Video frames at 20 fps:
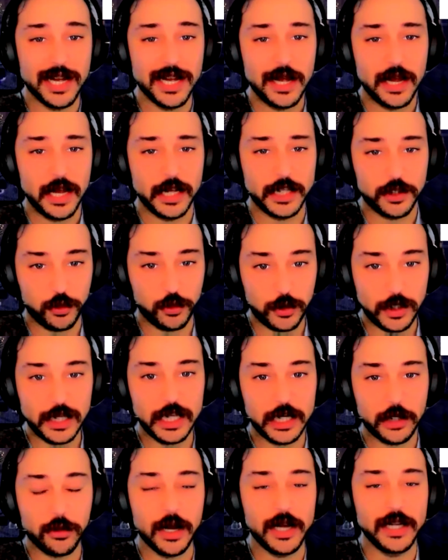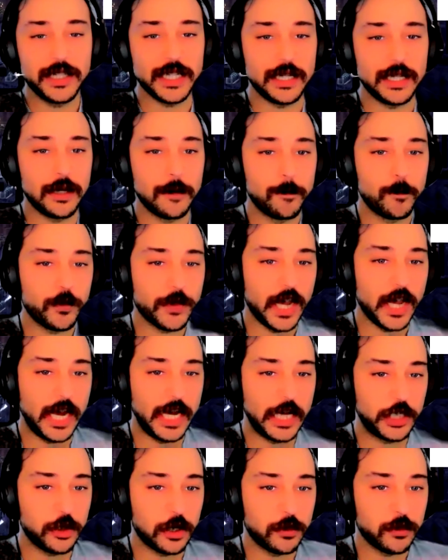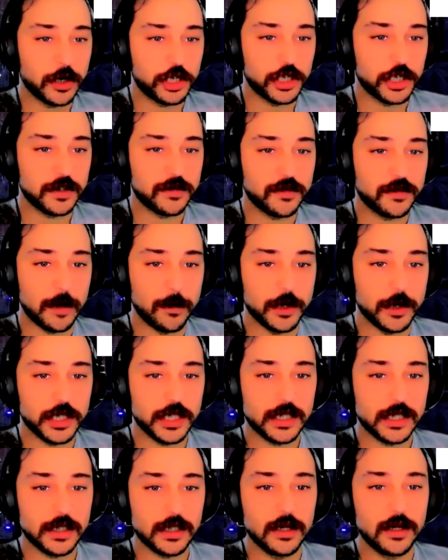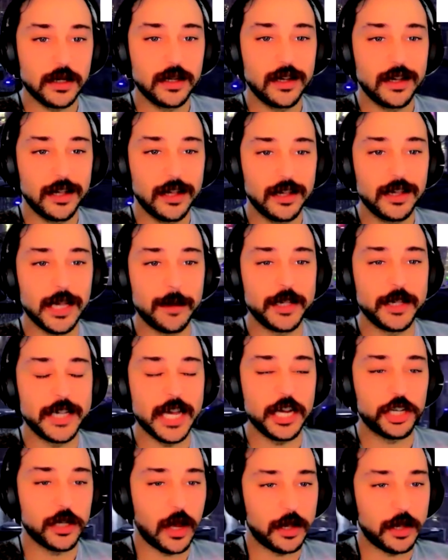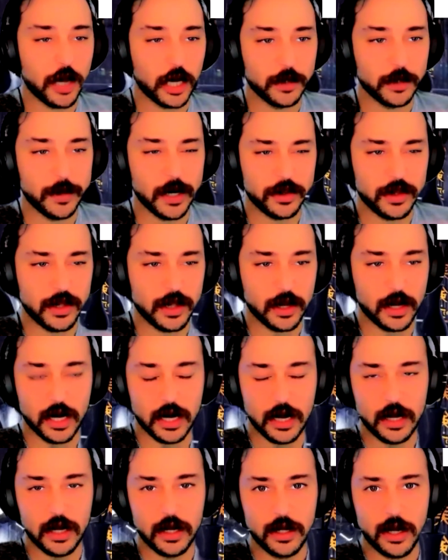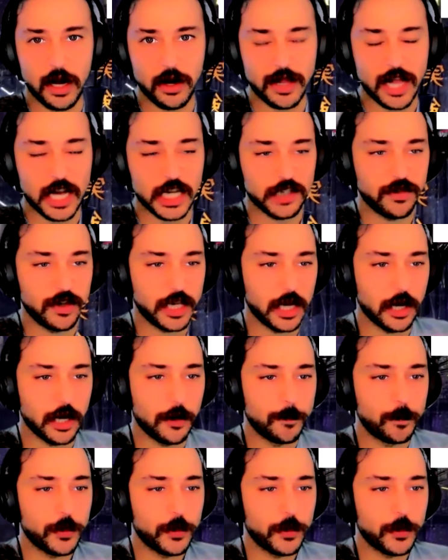It's really crazy, Adrienne Rich's famous lamentation I talked about in our last video.